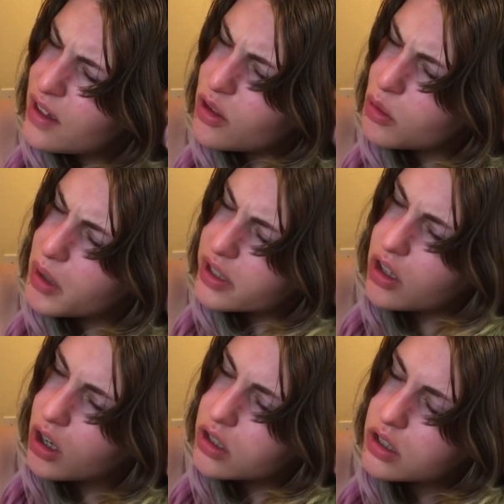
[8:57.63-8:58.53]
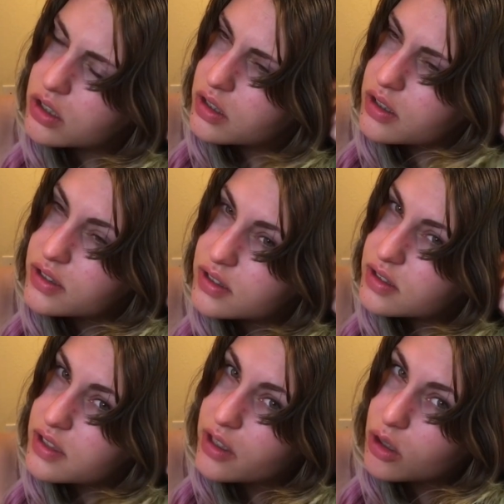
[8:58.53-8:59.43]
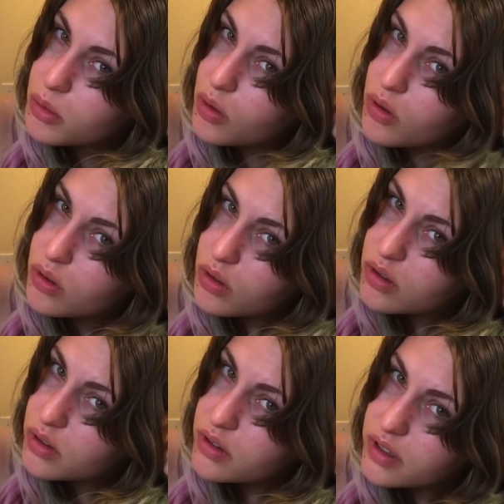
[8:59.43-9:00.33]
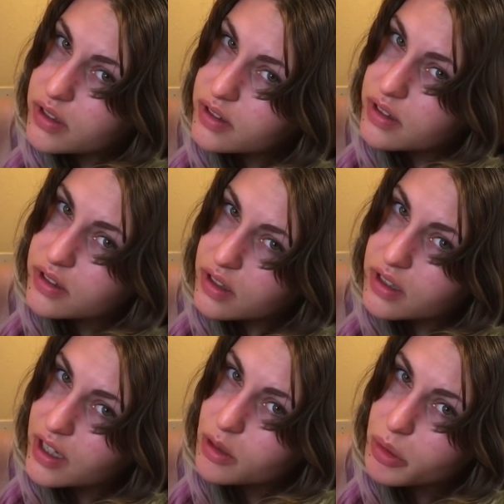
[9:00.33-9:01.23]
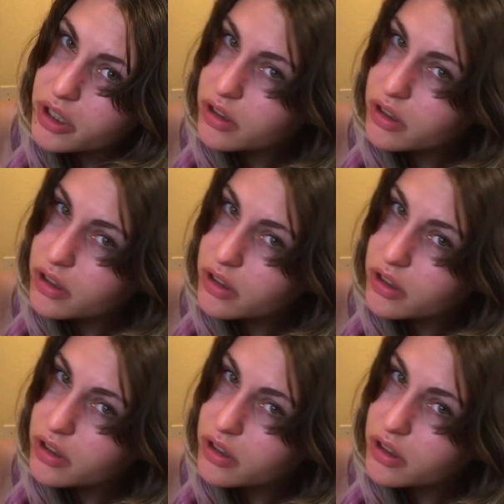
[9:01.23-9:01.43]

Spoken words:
Oh my god, this is terrible. This is a nightmare.